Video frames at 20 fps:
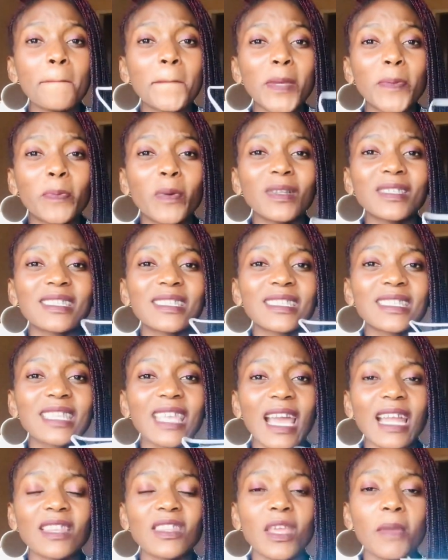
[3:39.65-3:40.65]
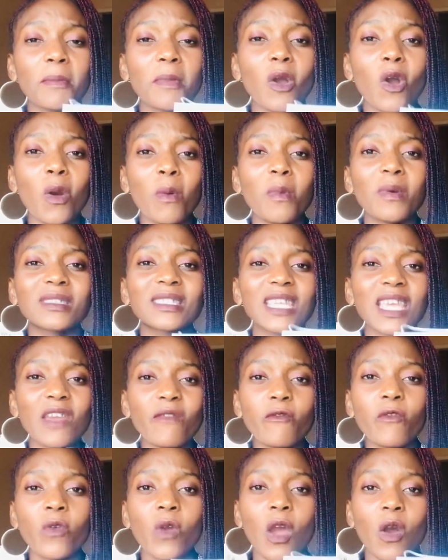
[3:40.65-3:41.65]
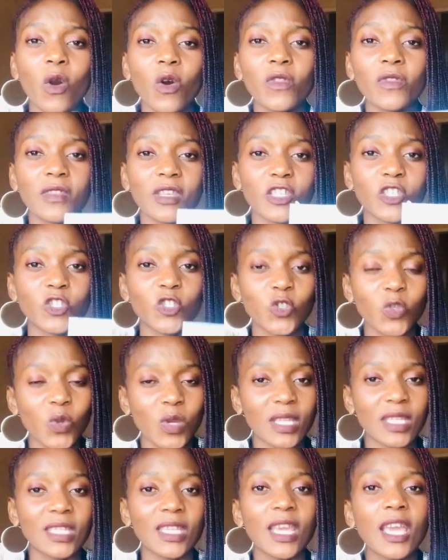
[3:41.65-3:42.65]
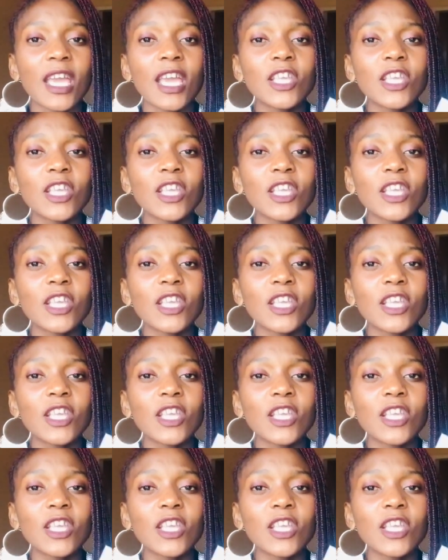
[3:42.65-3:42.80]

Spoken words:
People discard them almost everywhere on the street.